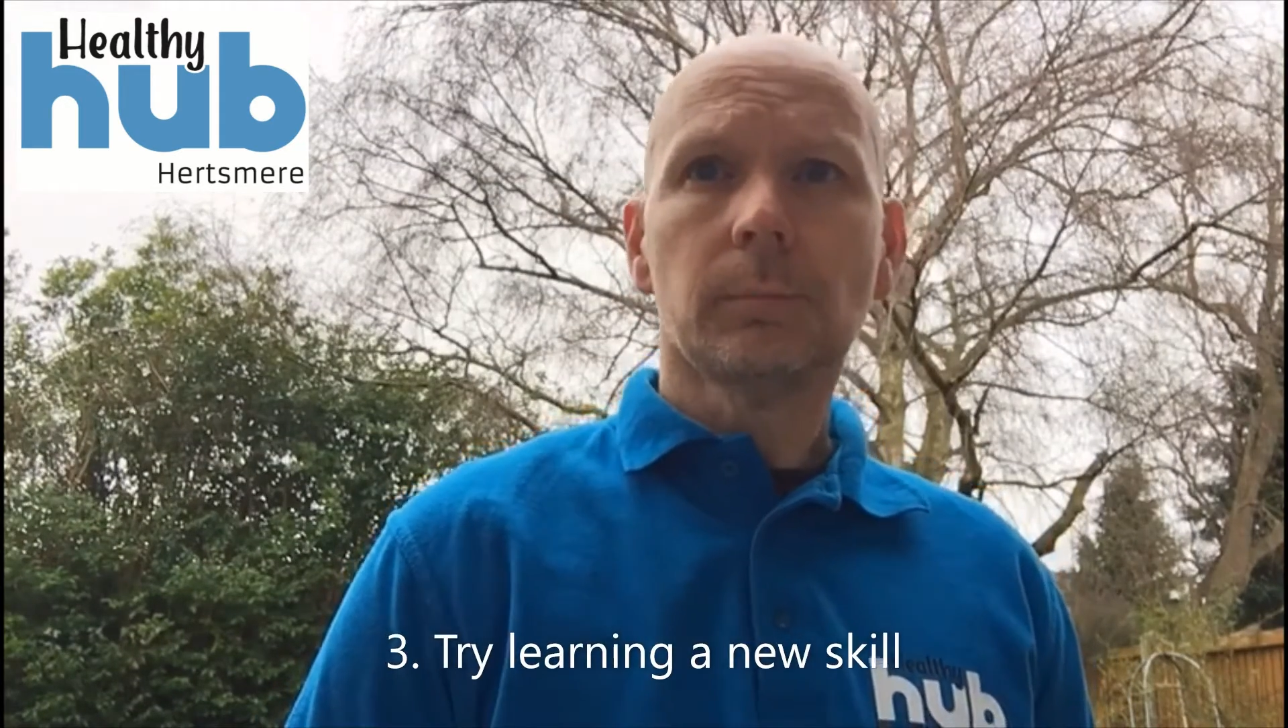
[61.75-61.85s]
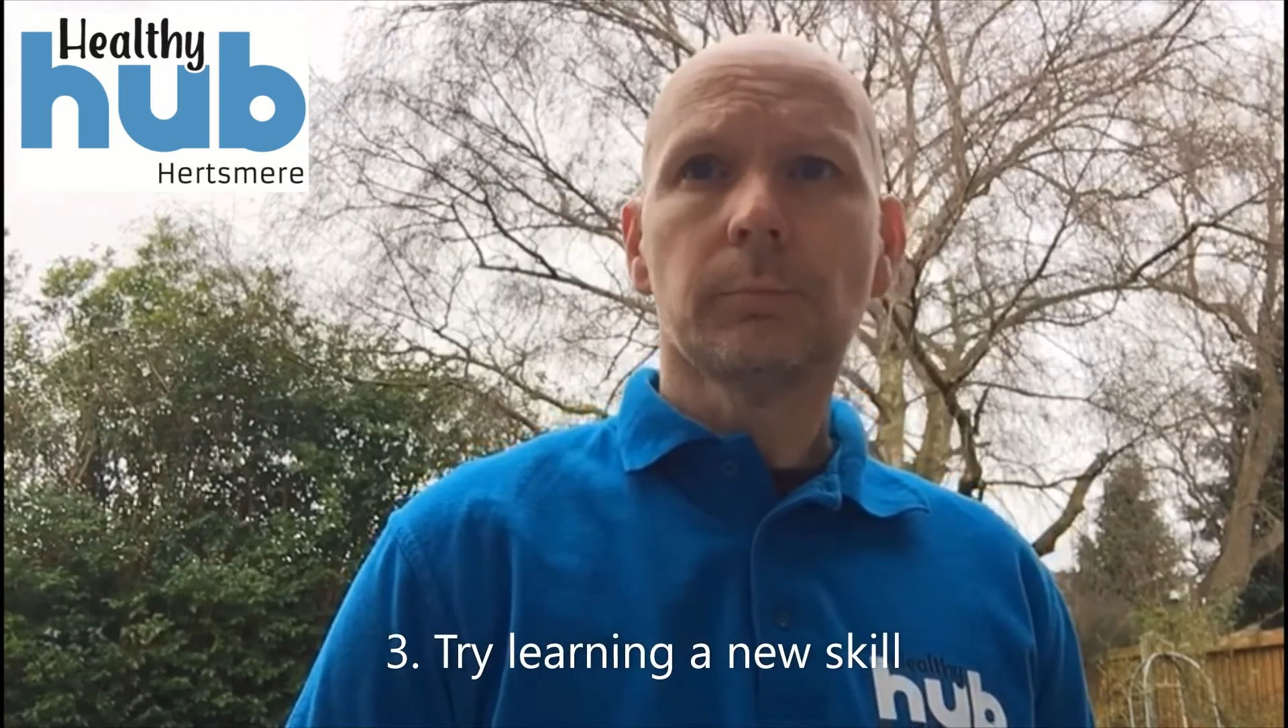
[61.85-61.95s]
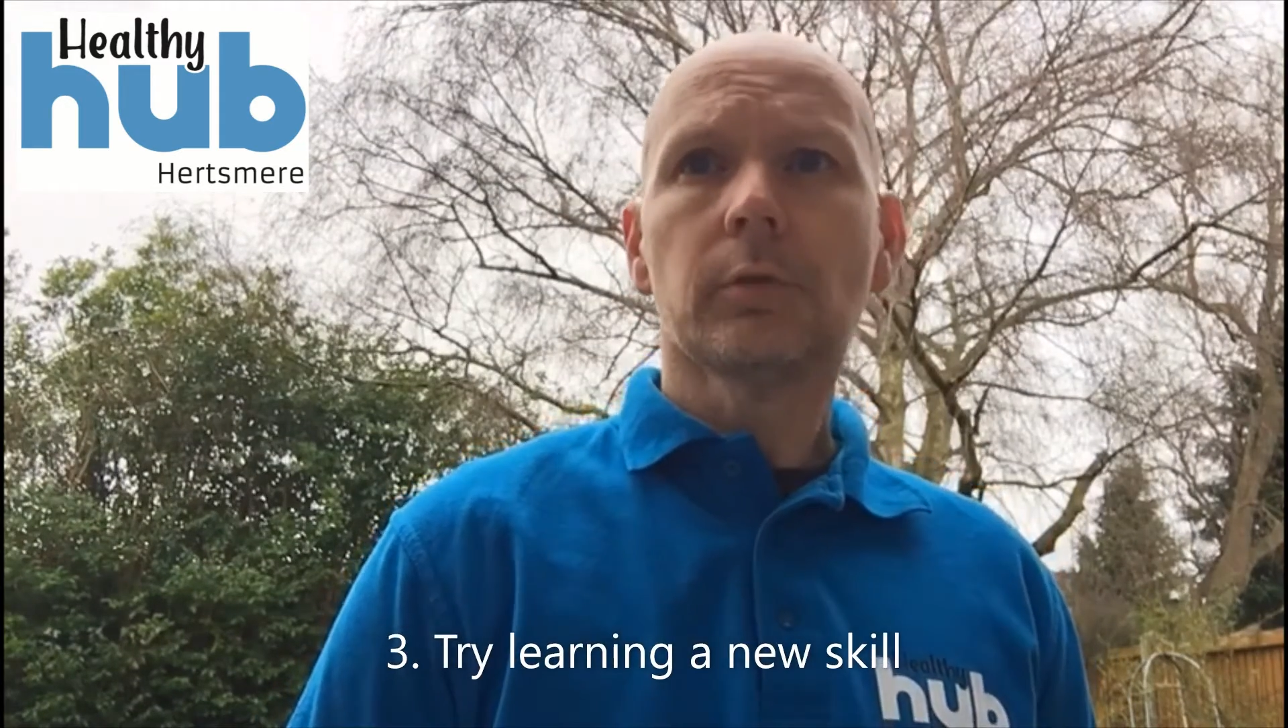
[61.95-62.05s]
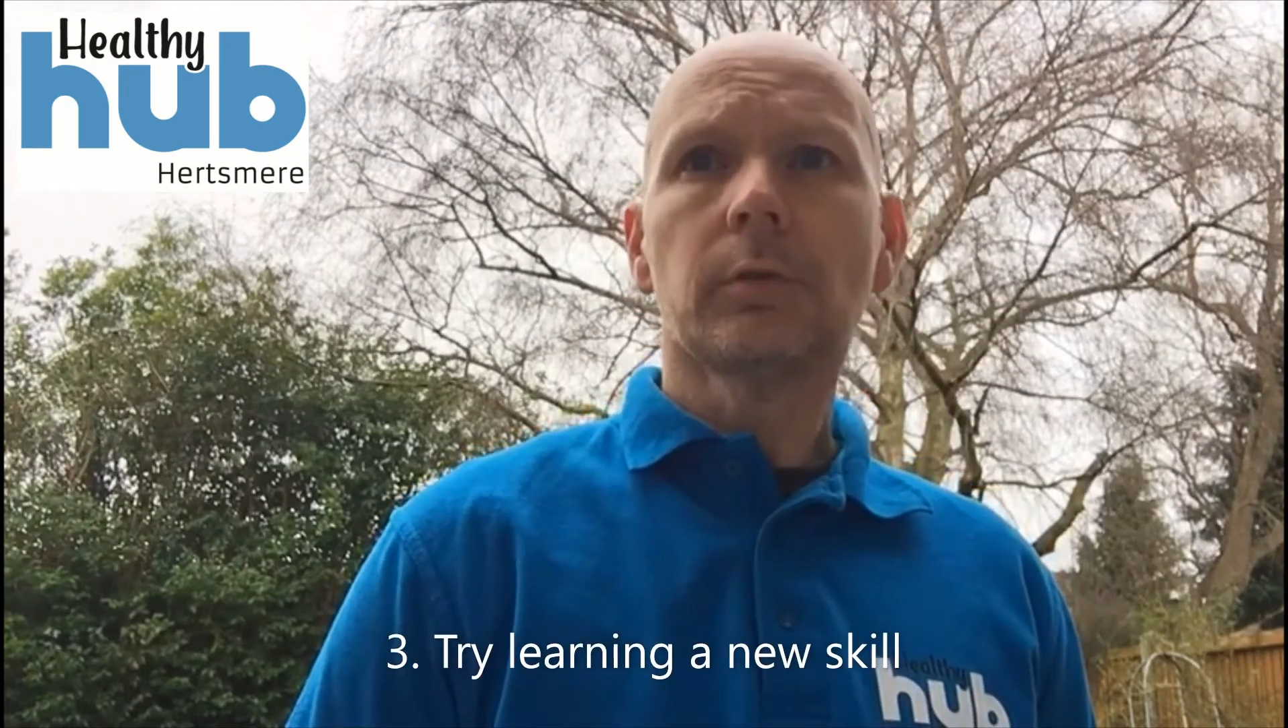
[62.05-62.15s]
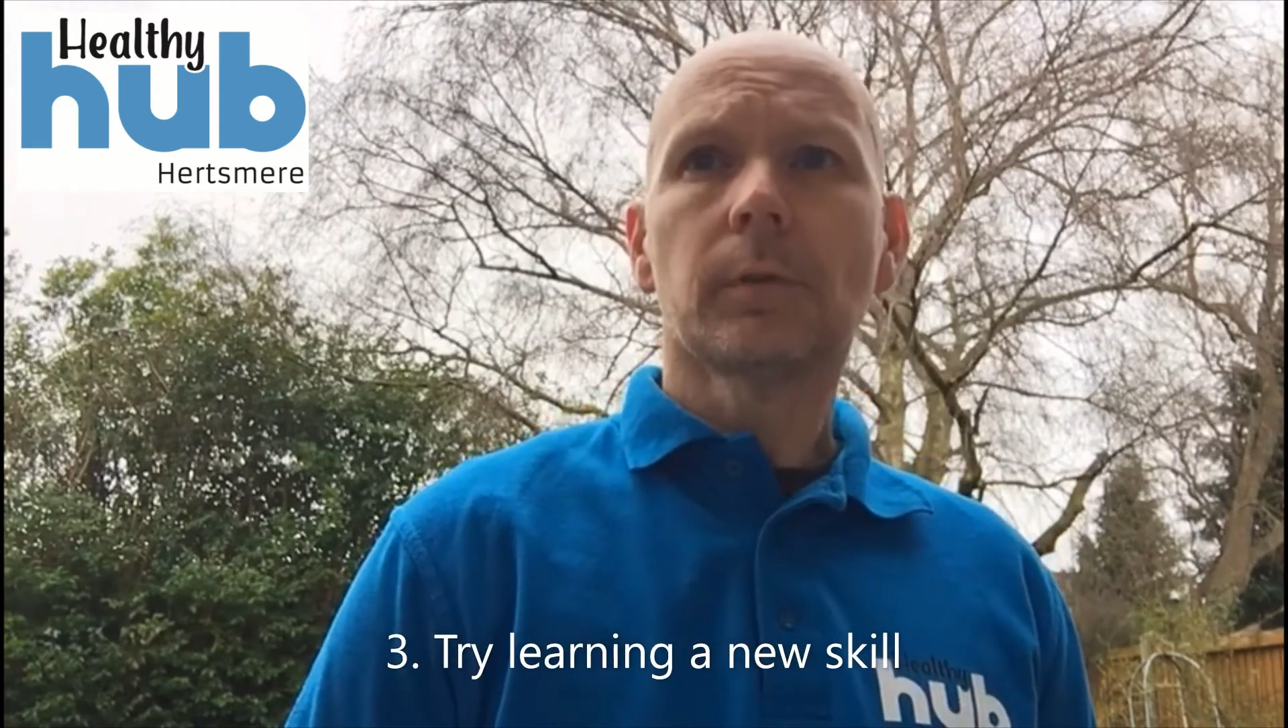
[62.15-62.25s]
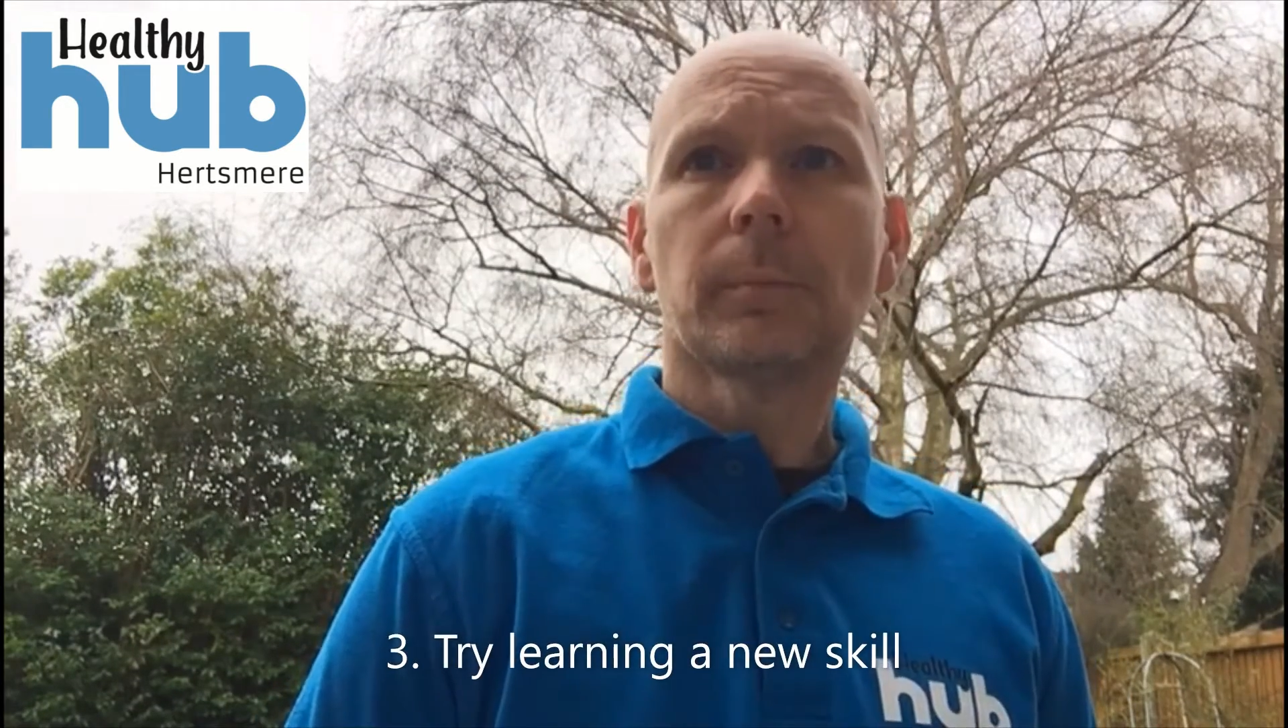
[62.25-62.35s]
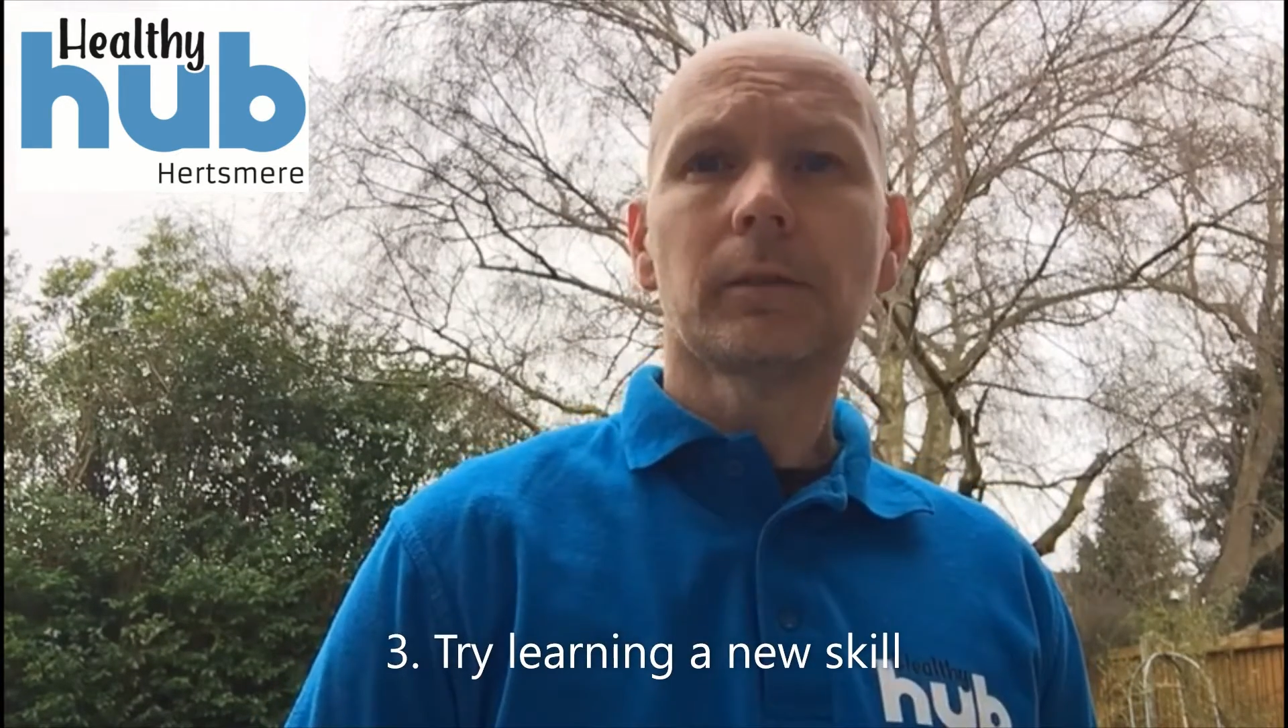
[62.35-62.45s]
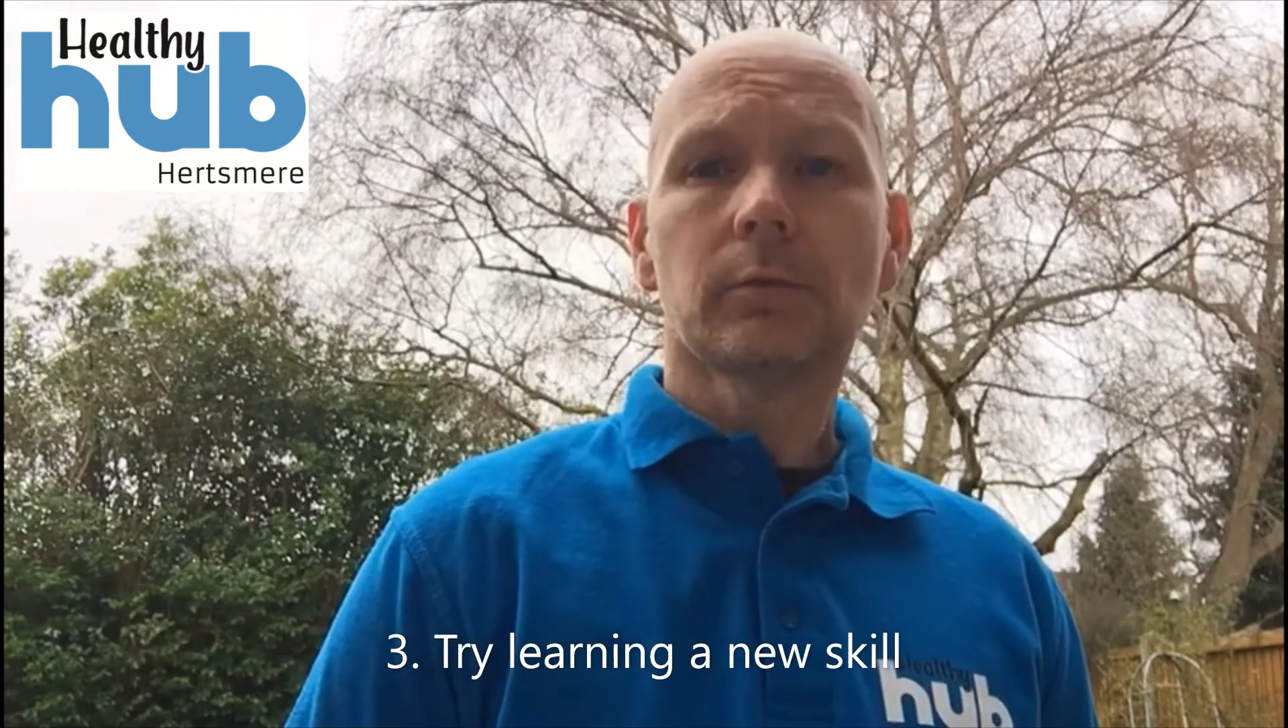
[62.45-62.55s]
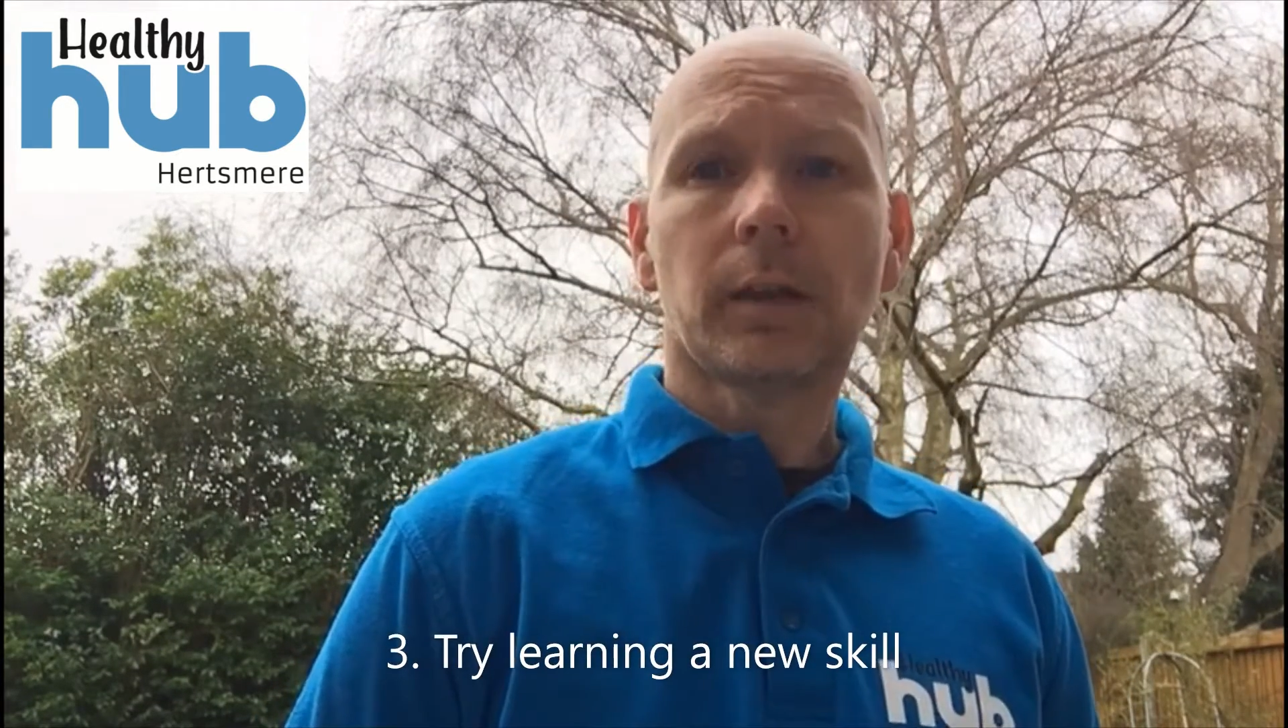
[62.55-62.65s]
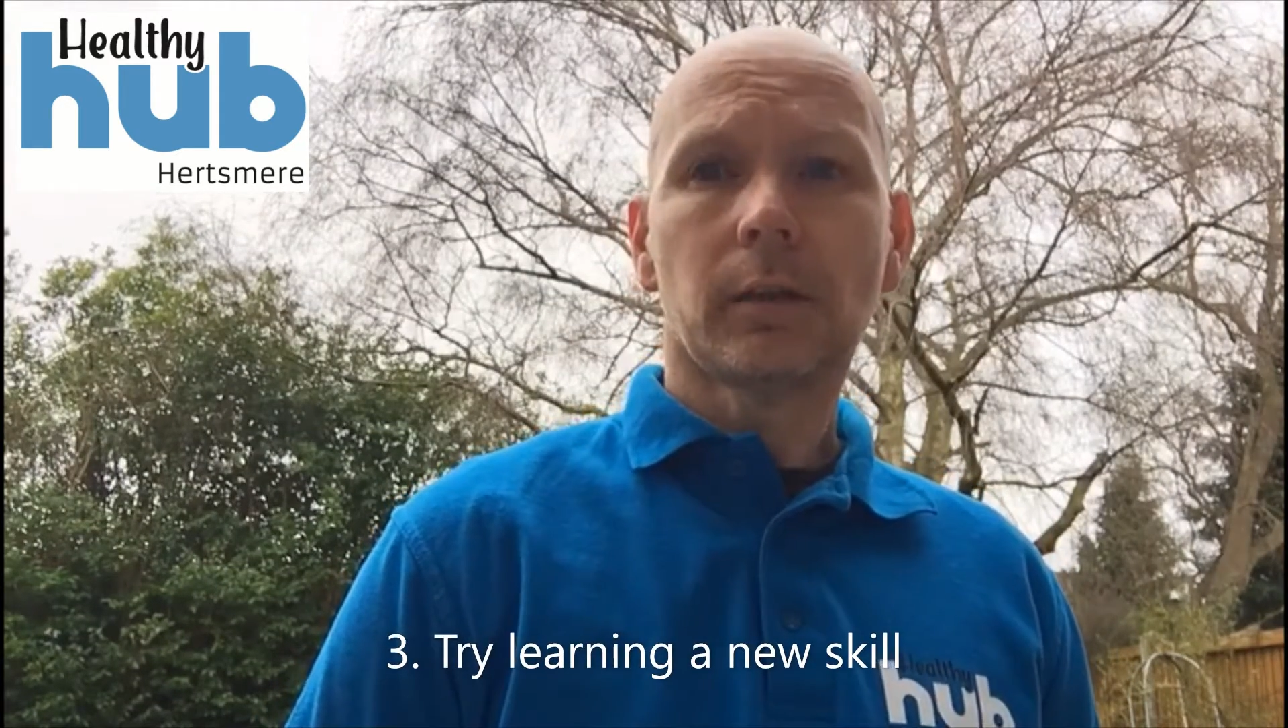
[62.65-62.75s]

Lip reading: can improve your mental